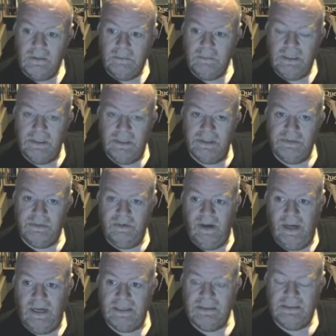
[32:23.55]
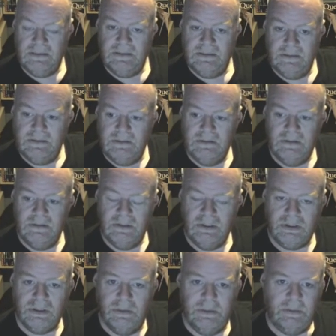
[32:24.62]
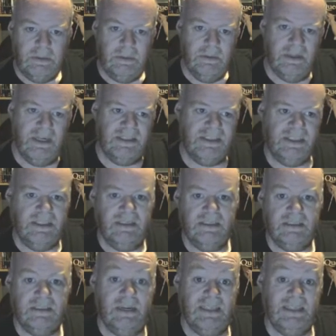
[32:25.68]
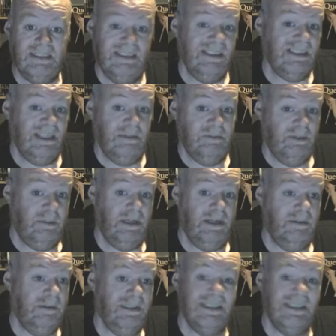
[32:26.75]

because we've had so many people asking and demanding this album to be out.